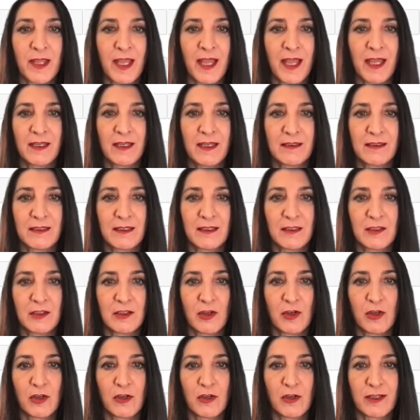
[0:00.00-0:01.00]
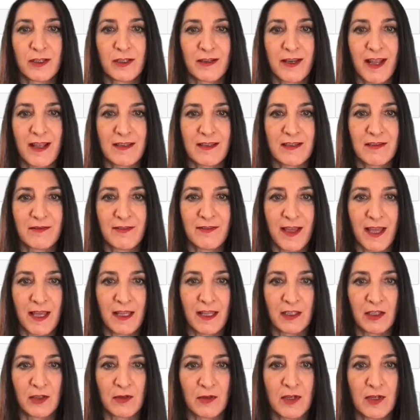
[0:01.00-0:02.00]
and no longer has a
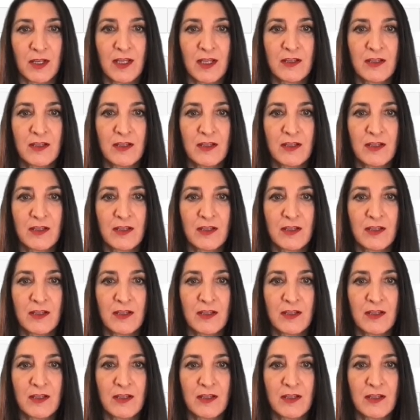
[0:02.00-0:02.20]
value.